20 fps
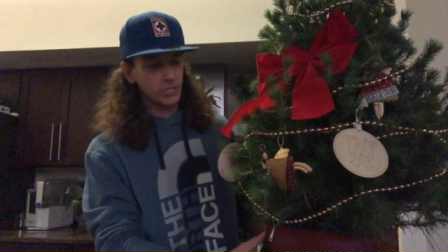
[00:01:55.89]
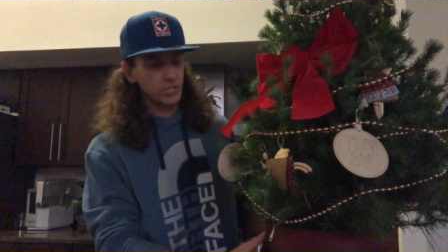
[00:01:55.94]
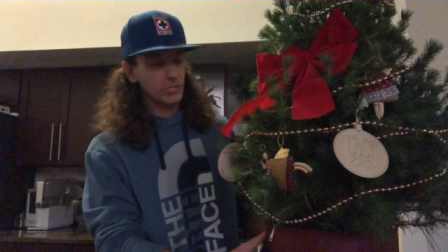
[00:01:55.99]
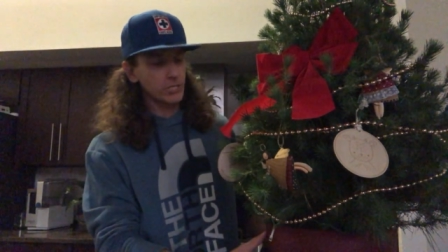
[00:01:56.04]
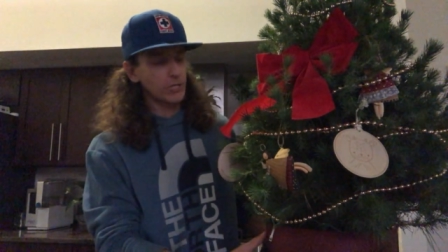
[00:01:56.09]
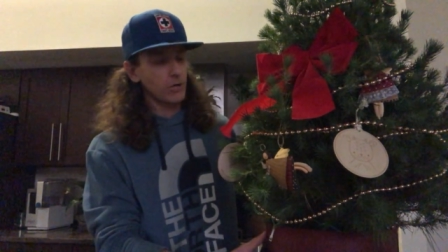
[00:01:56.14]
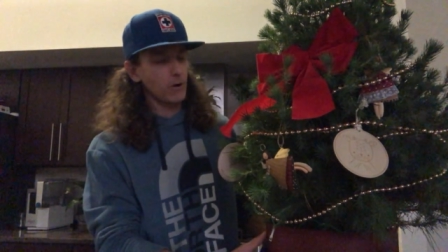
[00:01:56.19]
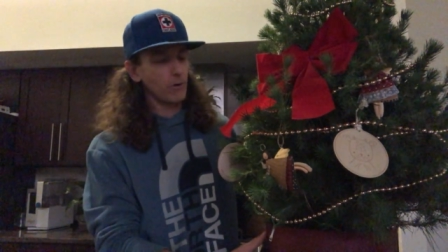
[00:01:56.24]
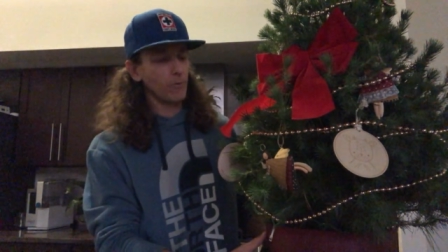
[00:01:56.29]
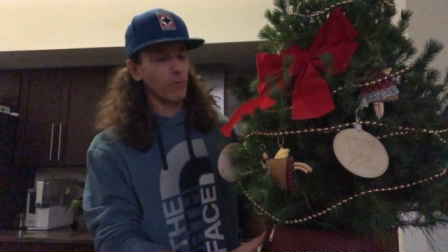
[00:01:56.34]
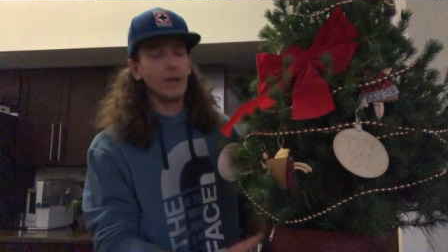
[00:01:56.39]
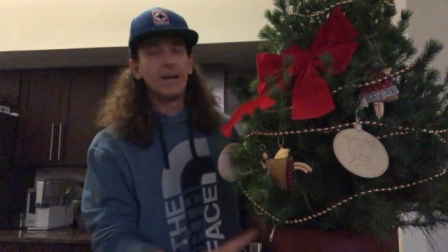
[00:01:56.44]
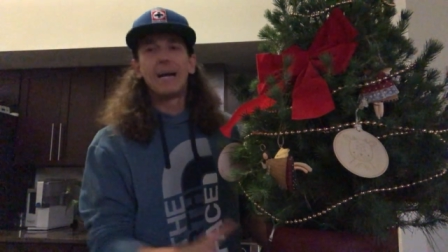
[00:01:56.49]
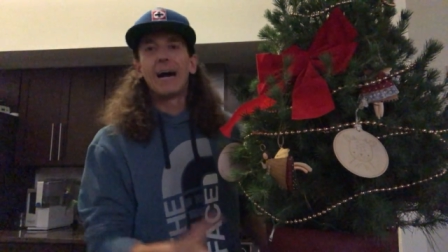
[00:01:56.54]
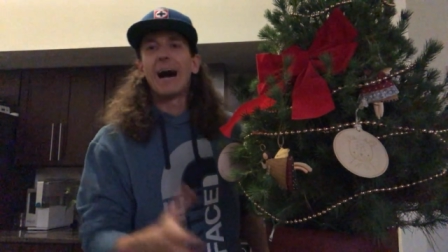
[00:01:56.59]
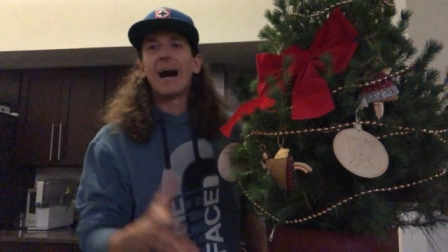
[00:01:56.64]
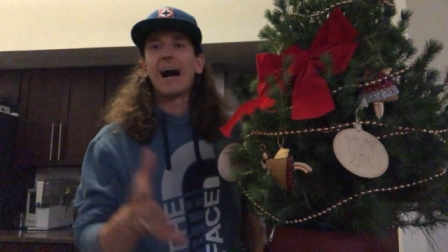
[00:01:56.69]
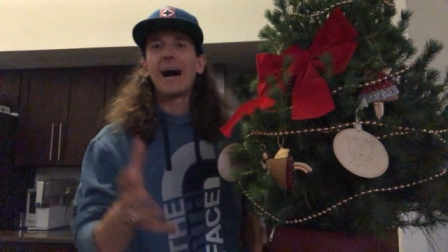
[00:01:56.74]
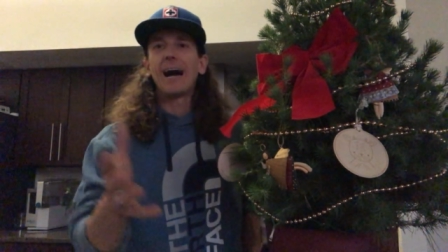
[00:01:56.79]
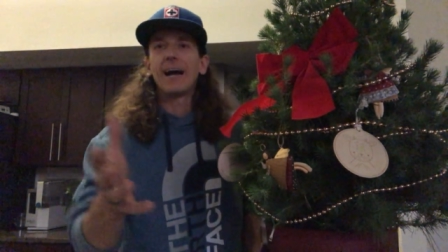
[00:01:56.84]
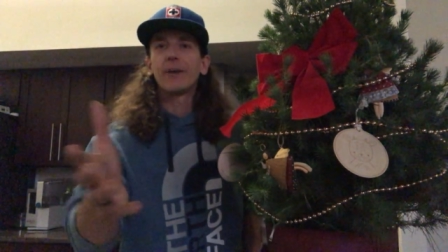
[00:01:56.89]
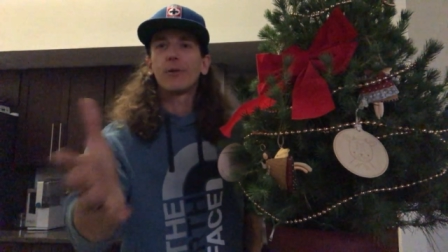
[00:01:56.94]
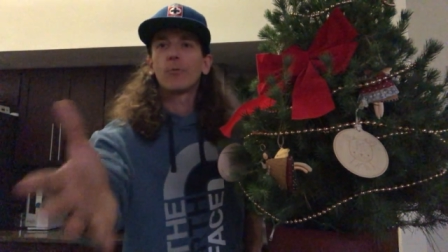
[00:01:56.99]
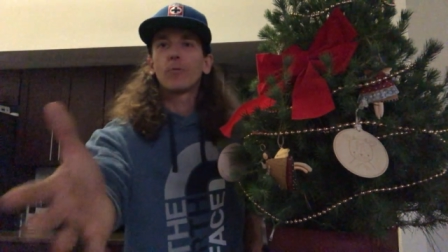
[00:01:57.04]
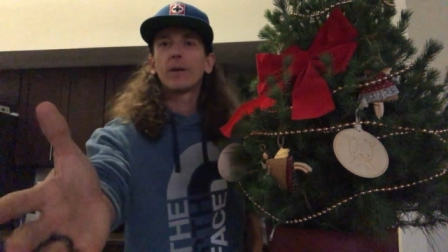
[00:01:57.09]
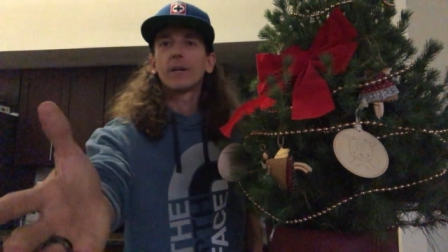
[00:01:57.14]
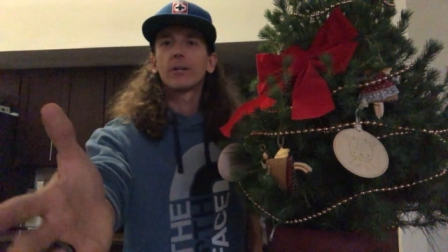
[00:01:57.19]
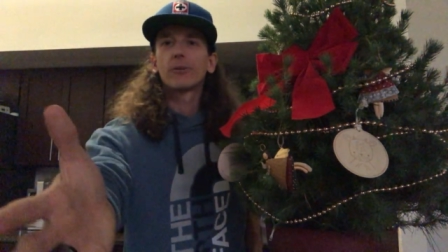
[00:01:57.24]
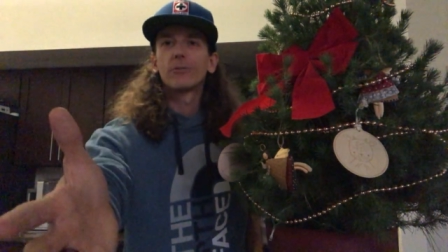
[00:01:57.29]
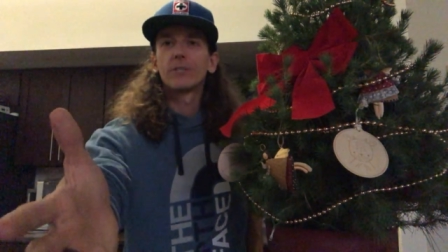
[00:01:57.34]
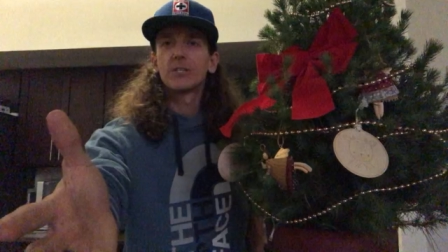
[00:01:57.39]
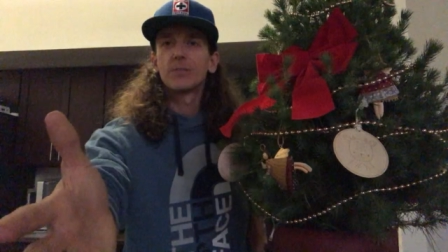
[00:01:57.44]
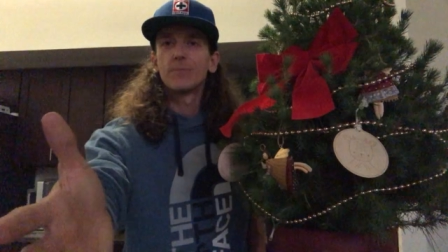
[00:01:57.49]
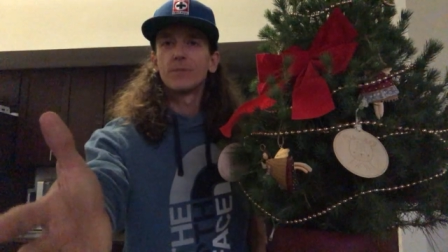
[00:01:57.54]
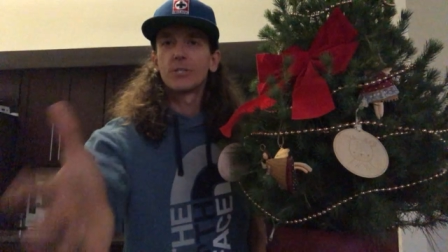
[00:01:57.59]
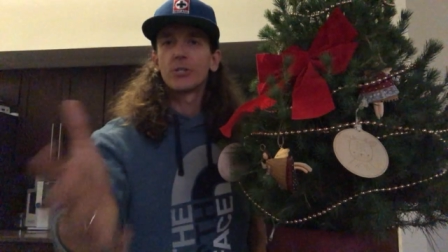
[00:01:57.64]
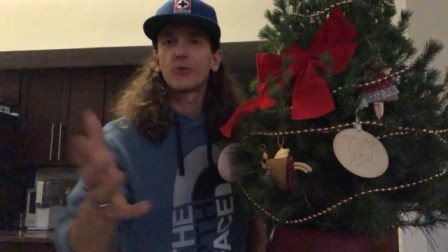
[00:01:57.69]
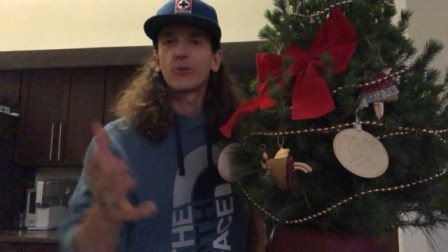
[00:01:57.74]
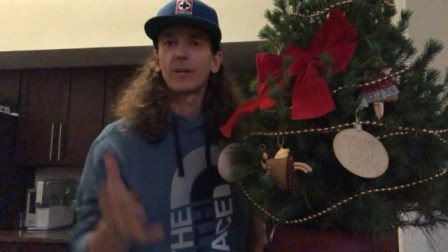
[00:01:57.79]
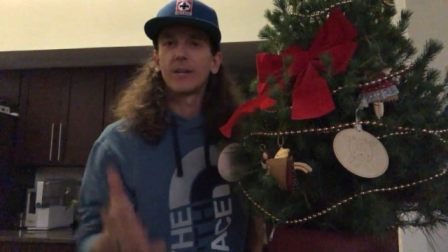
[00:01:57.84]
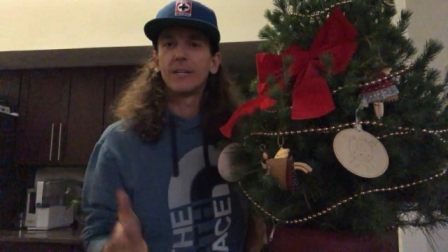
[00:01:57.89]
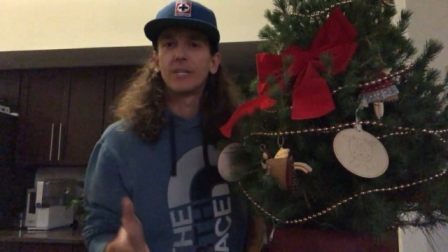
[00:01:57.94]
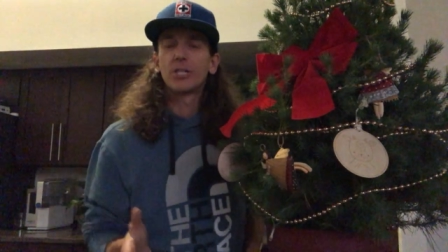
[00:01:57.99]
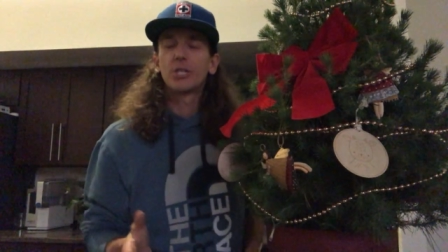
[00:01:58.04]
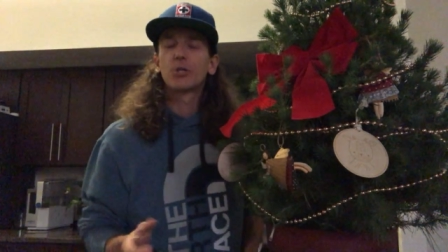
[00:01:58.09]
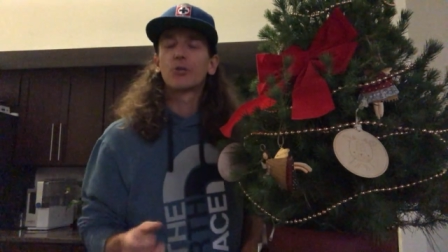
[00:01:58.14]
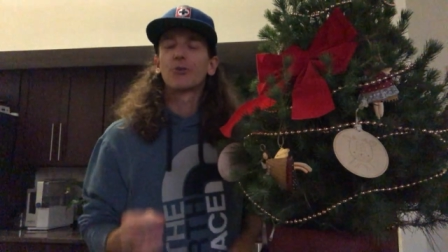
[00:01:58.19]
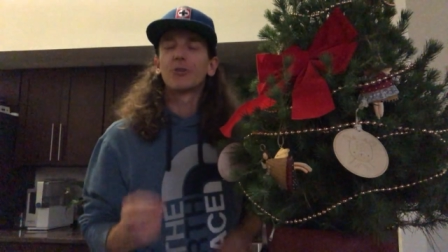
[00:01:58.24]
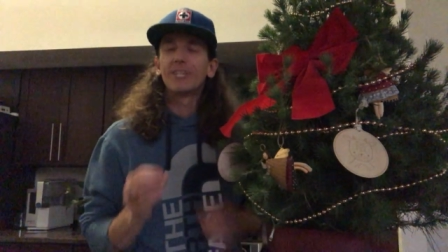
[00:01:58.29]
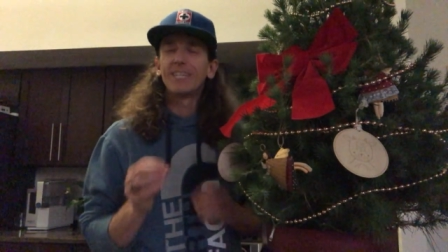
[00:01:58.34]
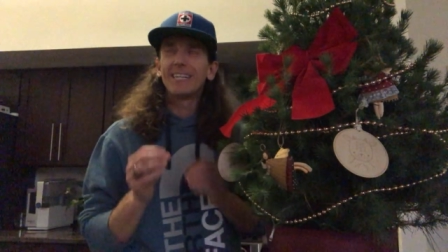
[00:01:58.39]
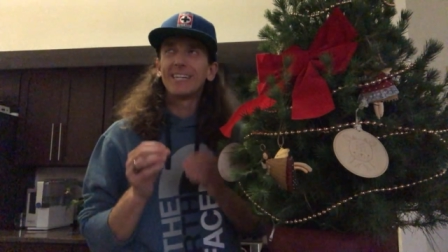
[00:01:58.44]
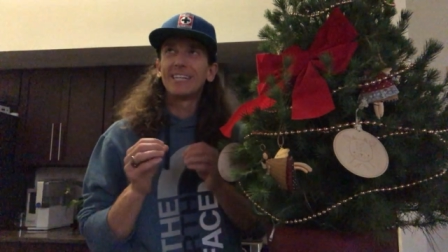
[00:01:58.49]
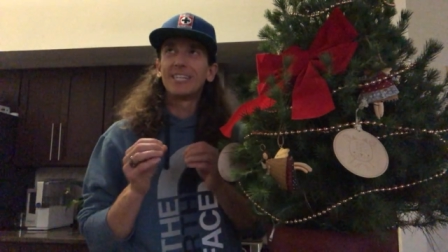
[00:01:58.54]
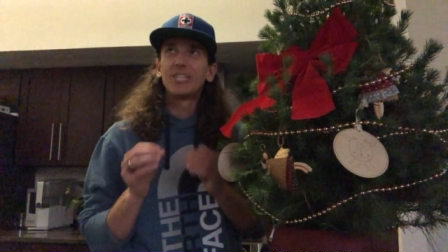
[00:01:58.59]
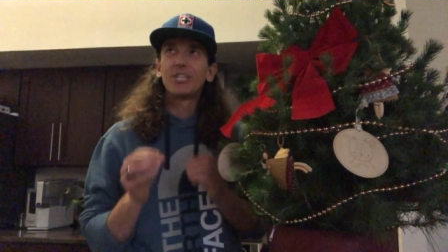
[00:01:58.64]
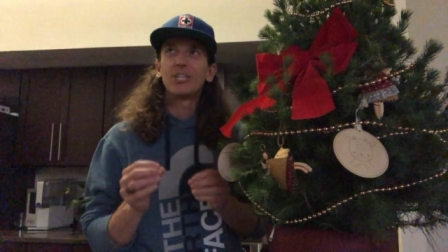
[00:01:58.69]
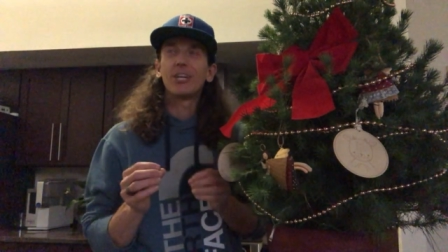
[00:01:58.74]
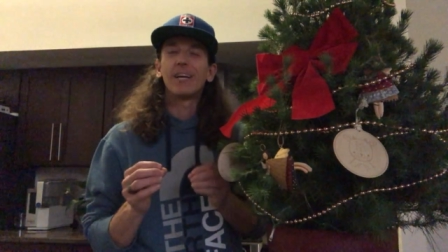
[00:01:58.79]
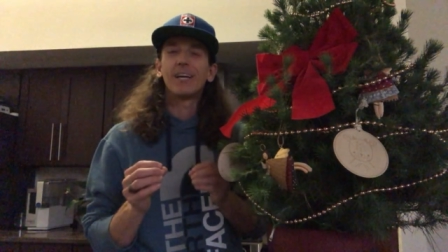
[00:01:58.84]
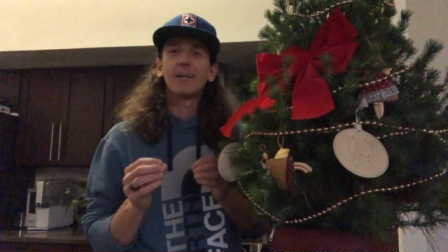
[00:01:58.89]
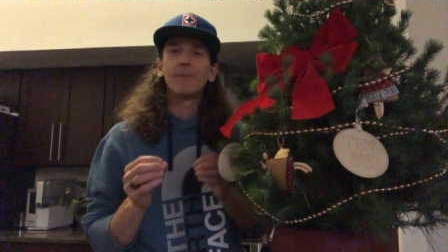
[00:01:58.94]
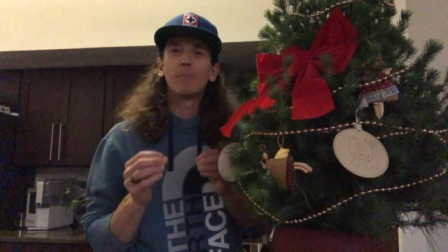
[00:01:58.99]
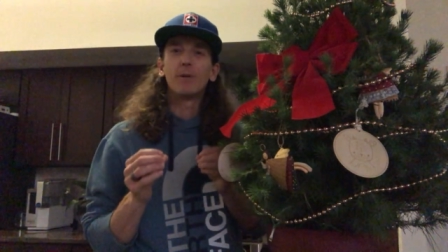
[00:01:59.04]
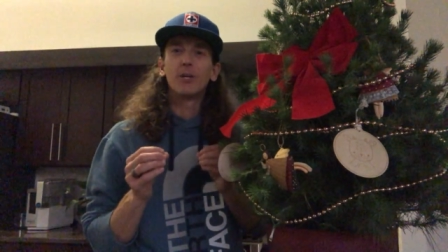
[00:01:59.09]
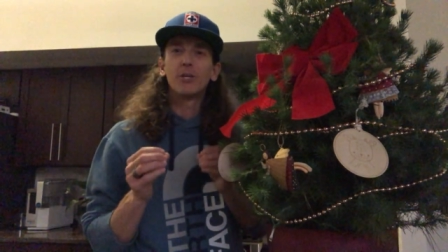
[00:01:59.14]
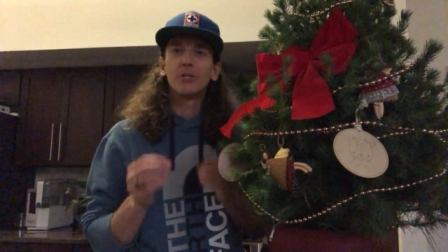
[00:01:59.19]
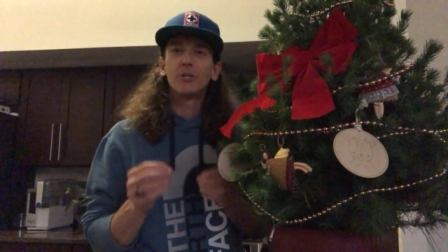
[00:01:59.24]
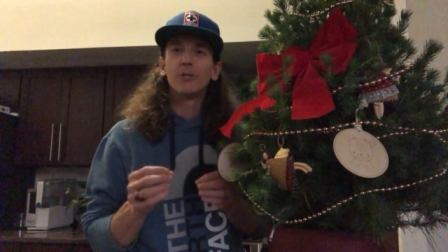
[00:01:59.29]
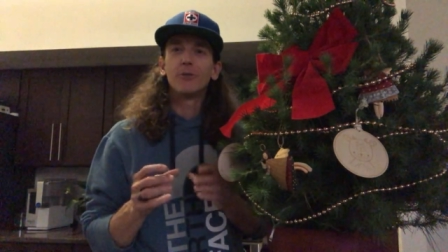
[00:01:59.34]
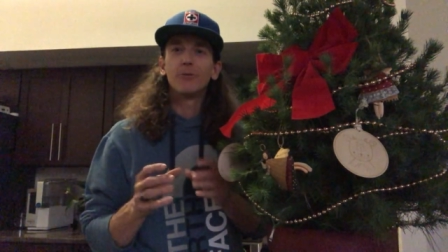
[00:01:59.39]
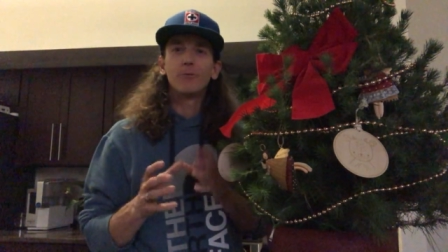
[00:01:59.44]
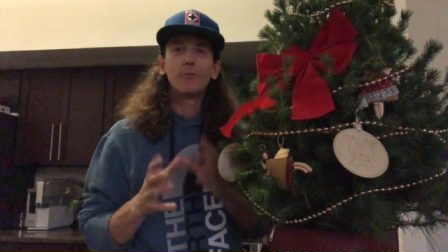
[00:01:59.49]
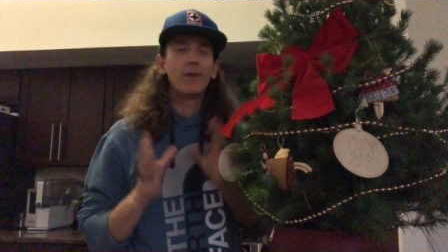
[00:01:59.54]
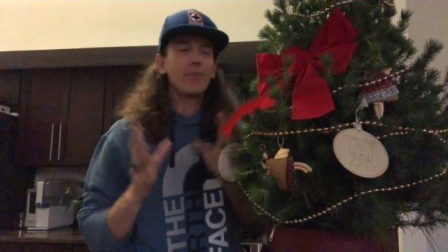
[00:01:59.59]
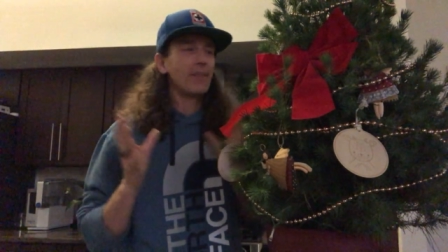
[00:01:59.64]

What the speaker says: So I don't want a Christmas tree shame you.